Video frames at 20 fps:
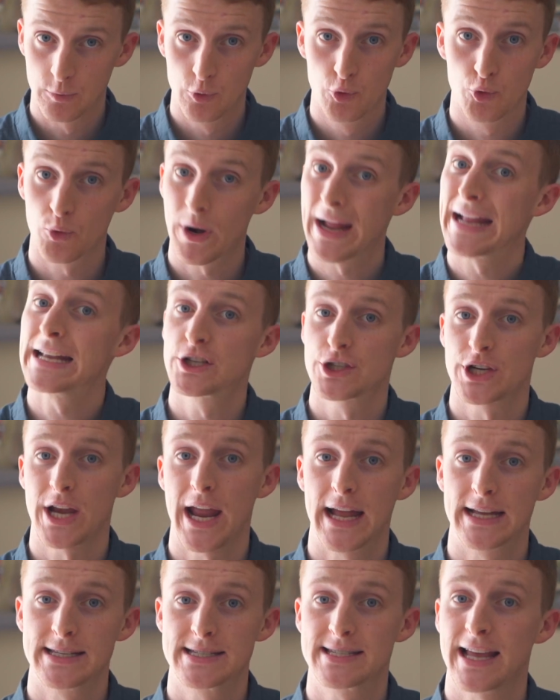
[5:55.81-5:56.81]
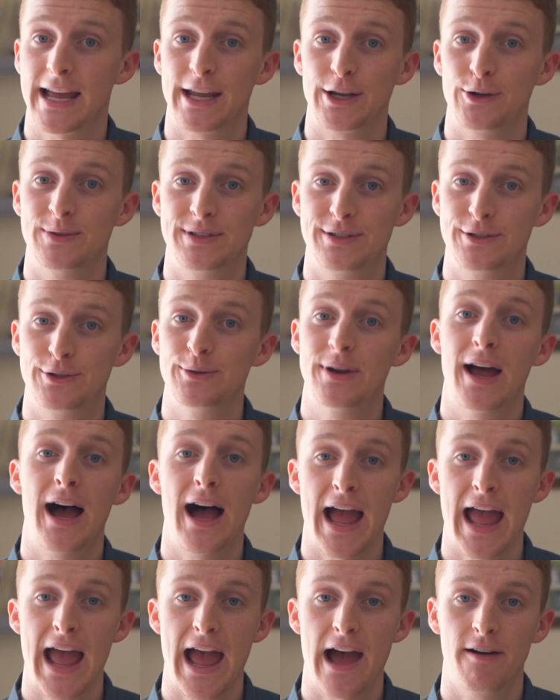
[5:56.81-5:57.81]
great chance that you do
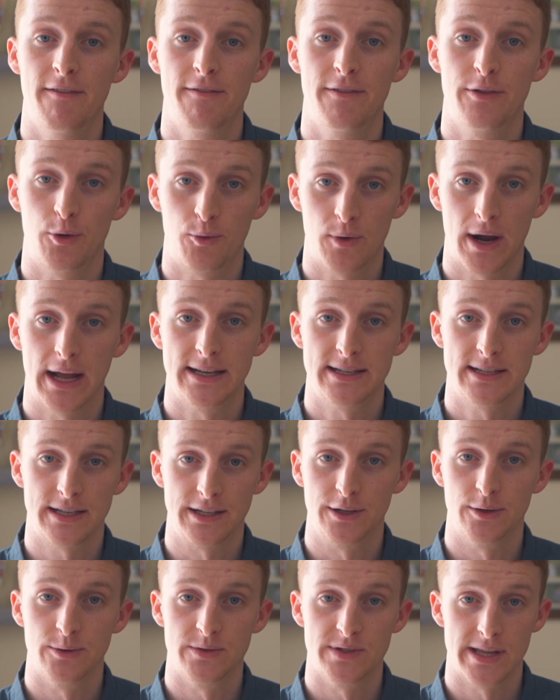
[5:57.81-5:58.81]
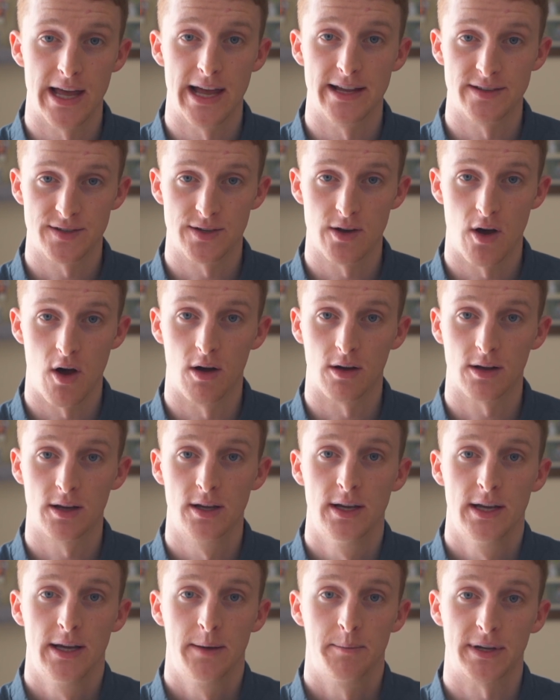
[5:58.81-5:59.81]
not have the right to use that song,
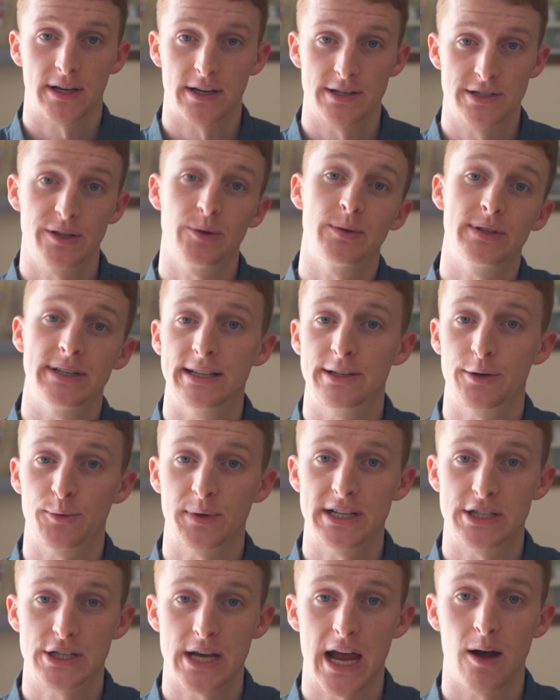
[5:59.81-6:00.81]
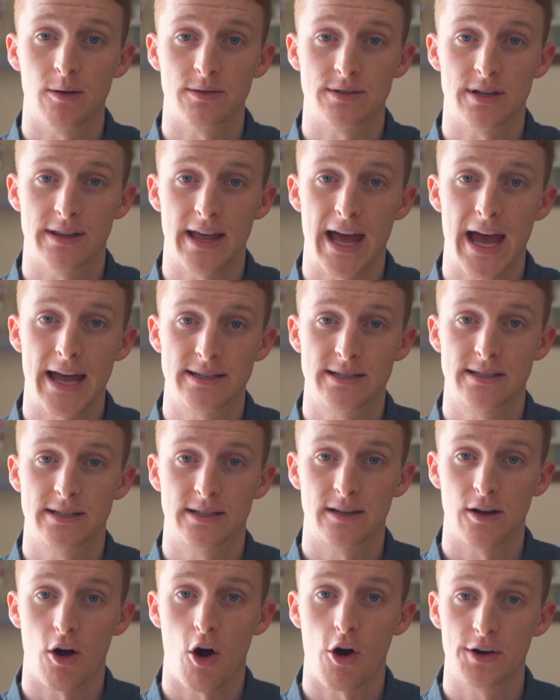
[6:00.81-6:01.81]
because you would need to reach out to that
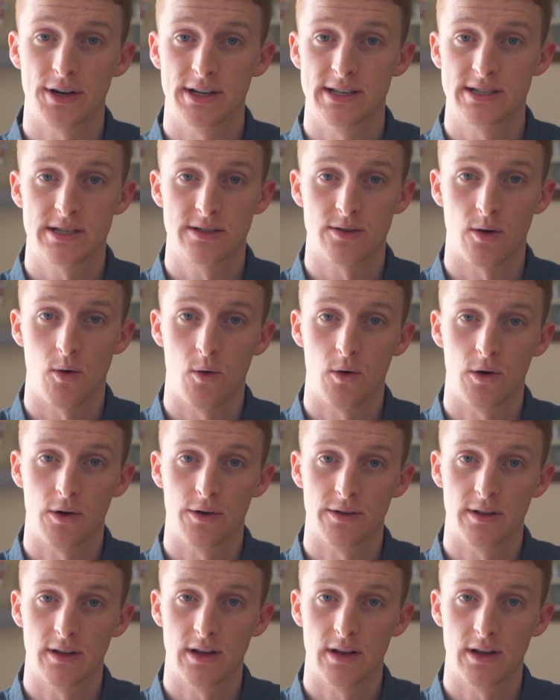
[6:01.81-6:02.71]
artist or the